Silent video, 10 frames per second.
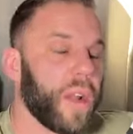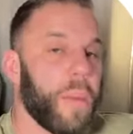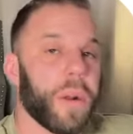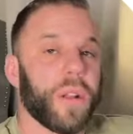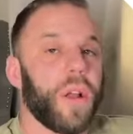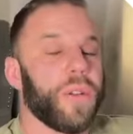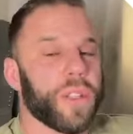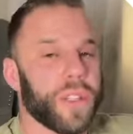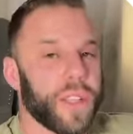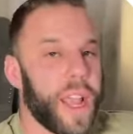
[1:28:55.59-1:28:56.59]
I'm going to close
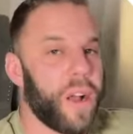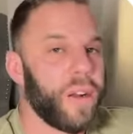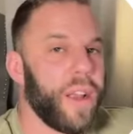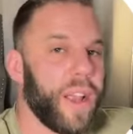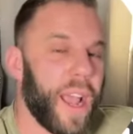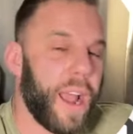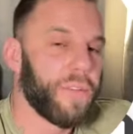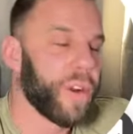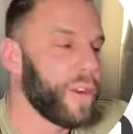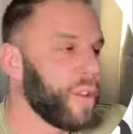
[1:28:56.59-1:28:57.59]
this account
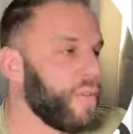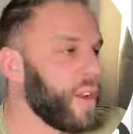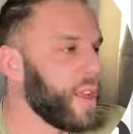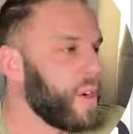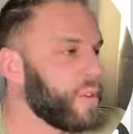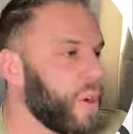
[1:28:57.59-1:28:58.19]
after I do the video.